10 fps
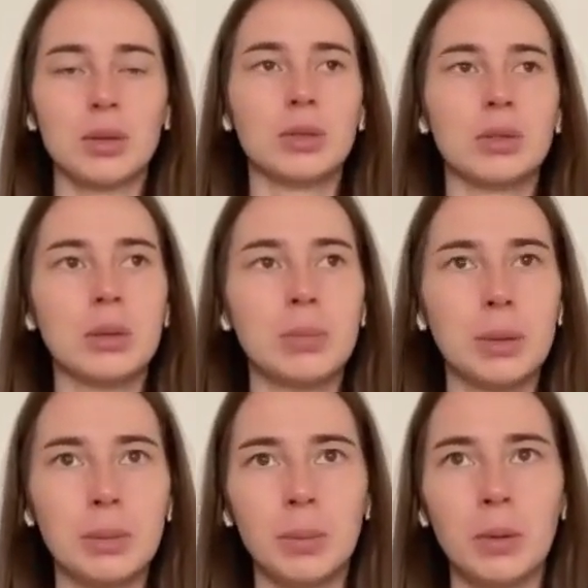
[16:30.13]
to see
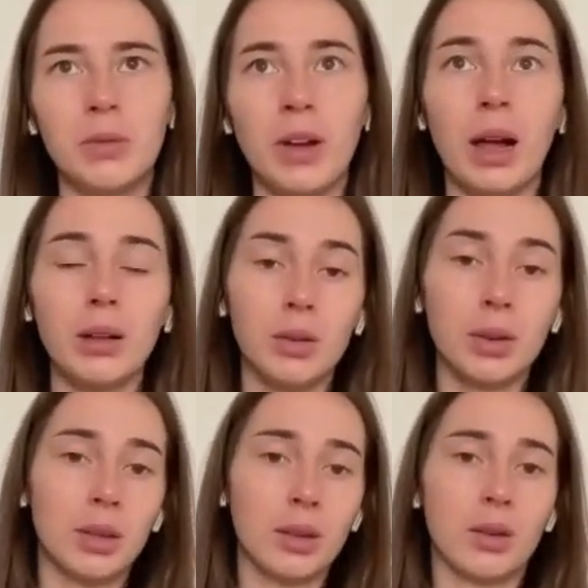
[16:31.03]
people
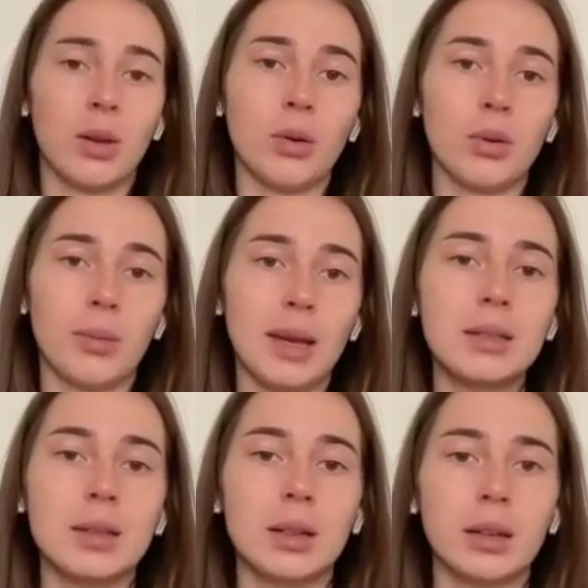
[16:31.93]
valuing their own
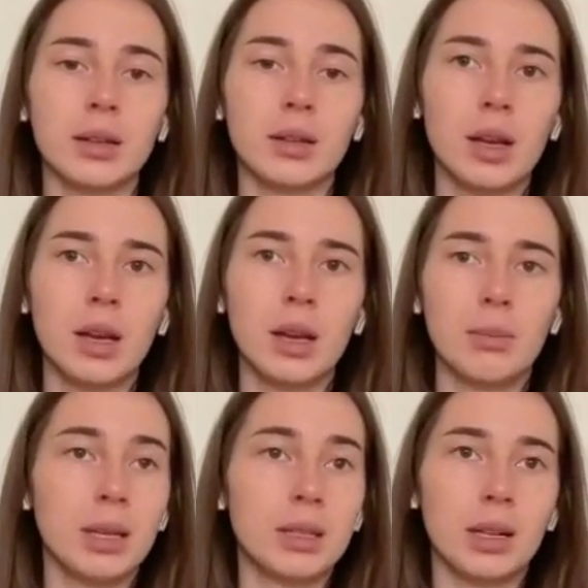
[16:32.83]

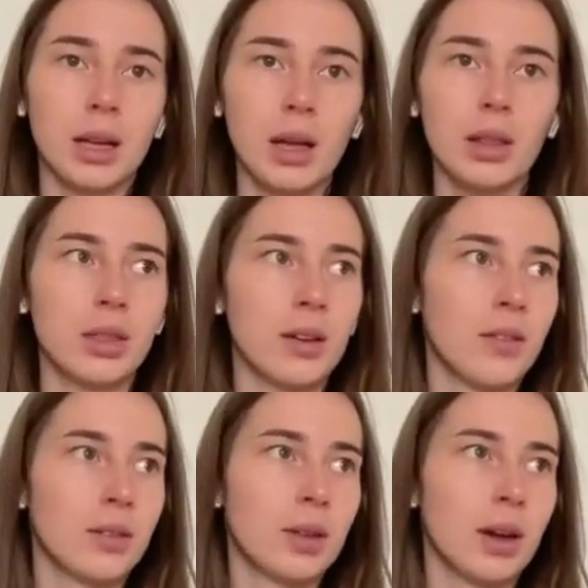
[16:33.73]
mental health,
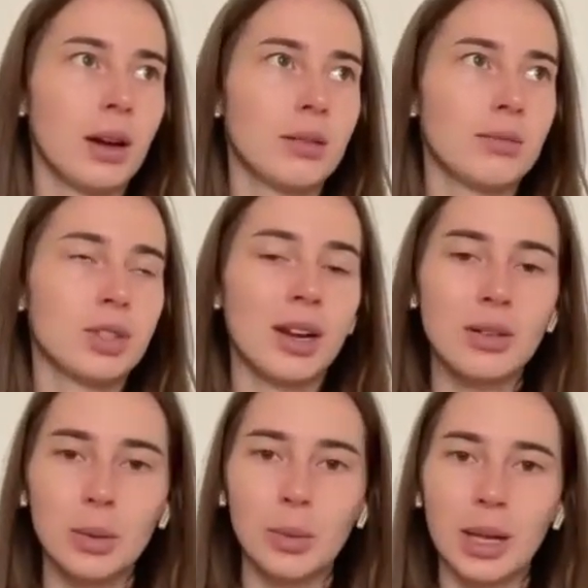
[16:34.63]
the
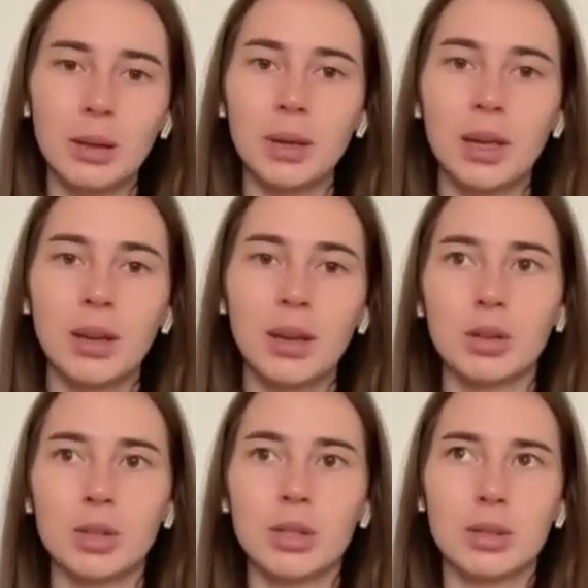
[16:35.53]
general well-being, and
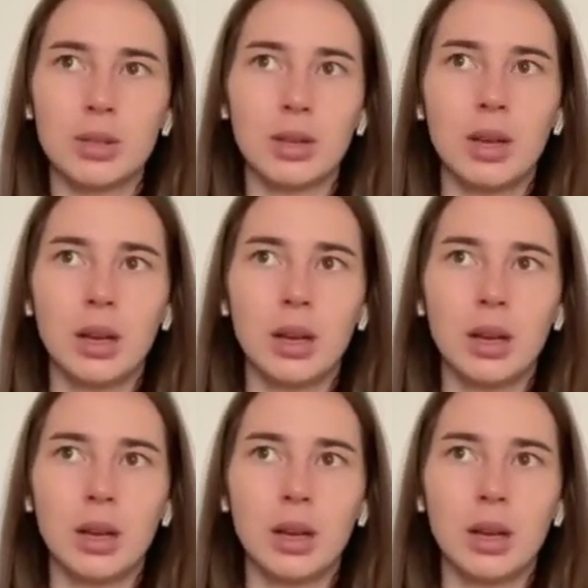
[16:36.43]
not just,